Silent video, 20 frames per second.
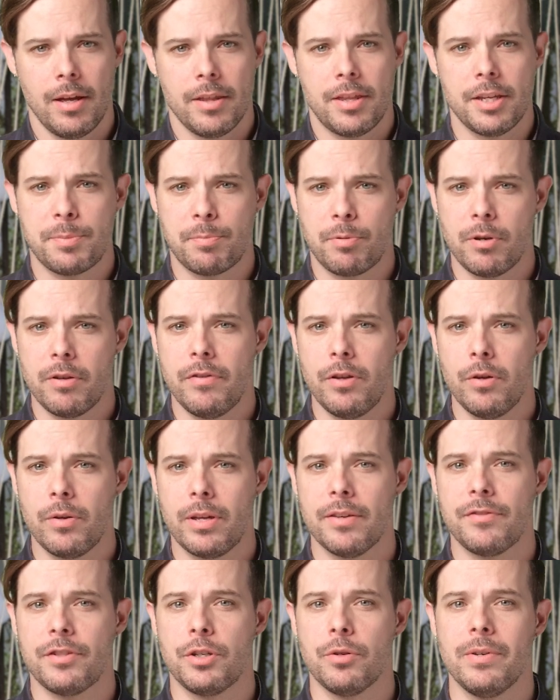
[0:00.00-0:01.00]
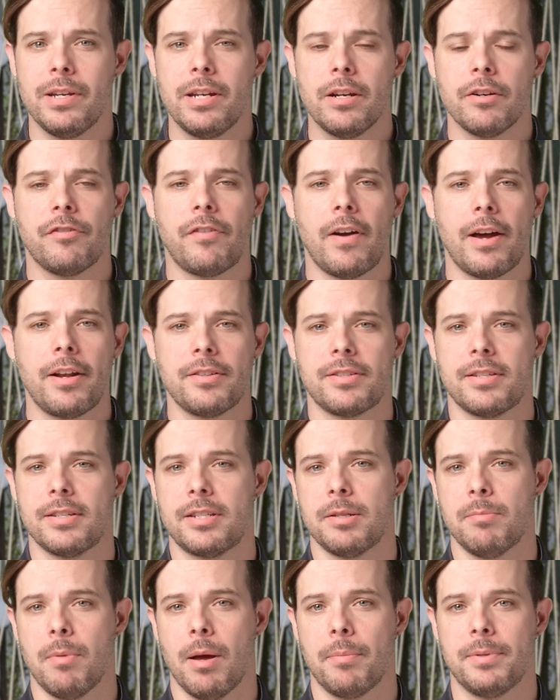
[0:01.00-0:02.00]
This preview gives you near final
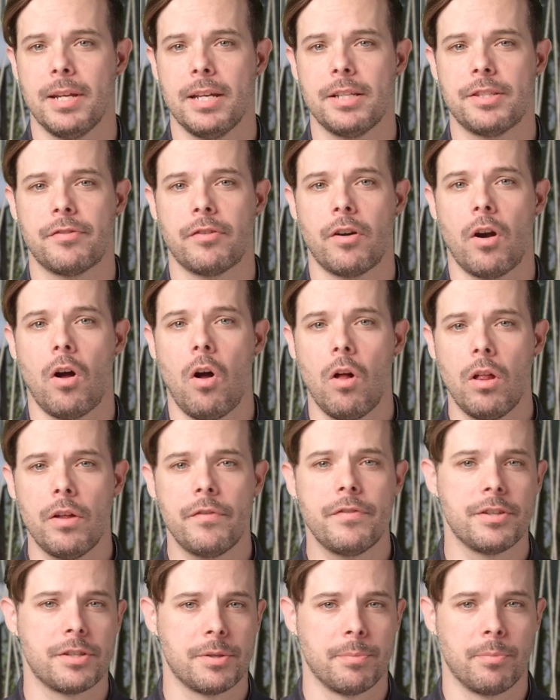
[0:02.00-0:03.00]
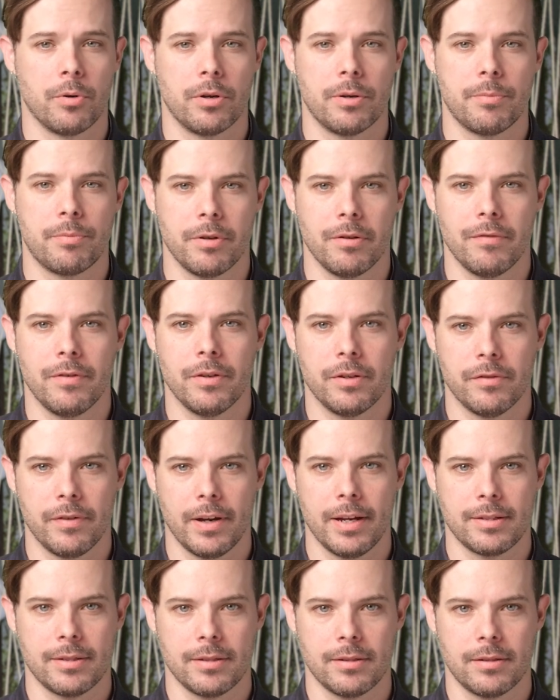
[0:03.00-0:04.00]
system updates for all of the supported preview
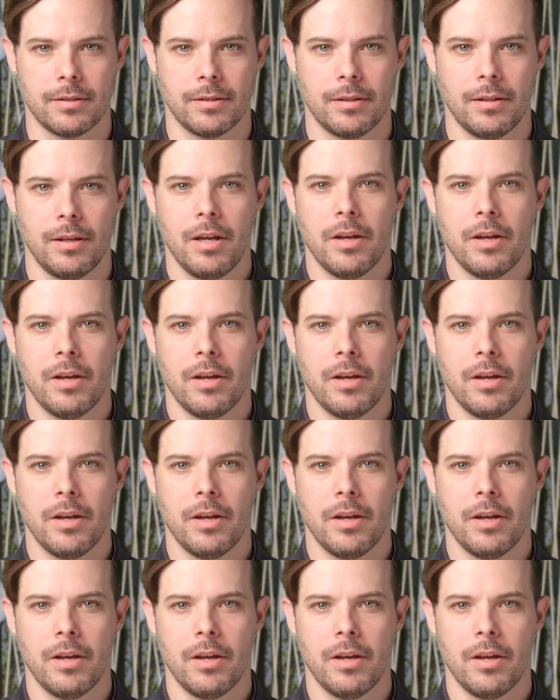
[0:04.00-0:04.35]
devices.